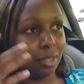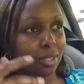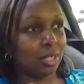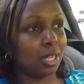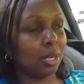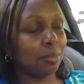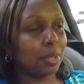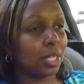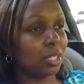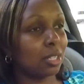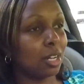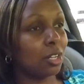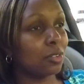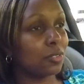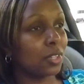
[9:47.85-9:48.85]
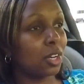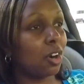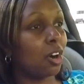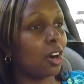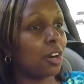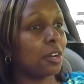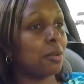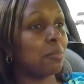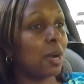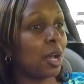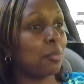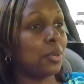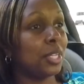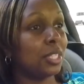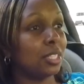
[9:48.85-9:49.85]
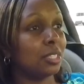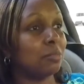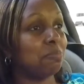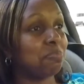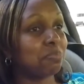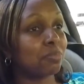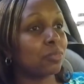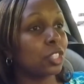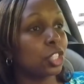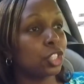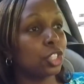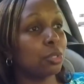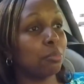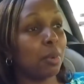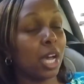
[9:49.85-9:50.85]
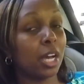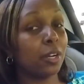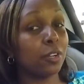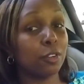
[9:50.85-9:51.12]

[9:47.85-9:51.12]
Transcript: I'm like, the color of a car, in my opinion, shouldn't matter.